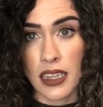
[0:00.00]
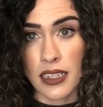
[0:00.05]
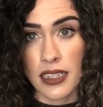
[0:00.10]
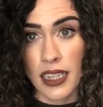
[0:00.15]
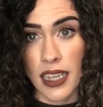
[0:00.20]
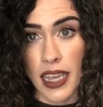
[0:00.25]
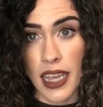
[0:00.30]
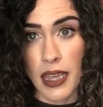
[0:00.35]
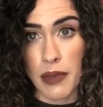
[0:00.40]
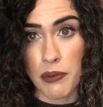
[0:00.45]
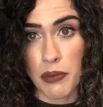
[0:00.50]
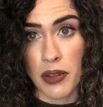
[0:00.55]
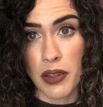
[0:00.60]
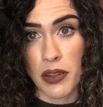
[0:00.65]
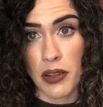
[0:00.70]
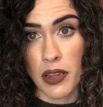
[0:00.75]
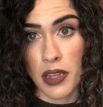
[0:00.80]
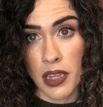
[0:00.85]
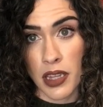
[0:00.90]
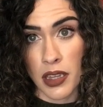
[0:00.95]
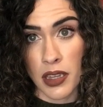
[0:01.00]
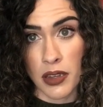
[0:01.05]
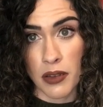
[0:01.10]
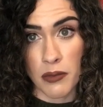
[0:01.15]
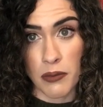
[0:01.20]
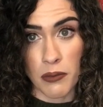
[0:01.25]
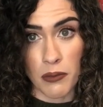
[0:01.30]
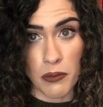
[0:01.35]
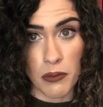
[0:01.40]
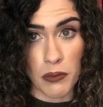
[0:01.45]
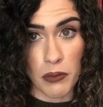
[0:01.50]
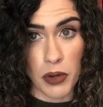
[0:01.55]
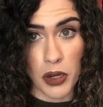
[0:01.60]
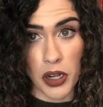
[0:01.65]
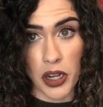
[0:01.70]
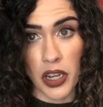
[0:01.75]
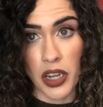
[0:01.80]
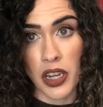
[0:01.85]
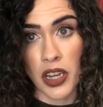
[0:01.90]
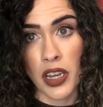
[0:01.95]
type
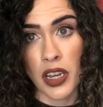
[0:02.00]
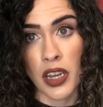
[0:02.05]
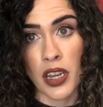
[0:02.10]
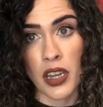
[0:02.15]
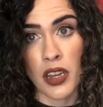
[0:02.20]
book.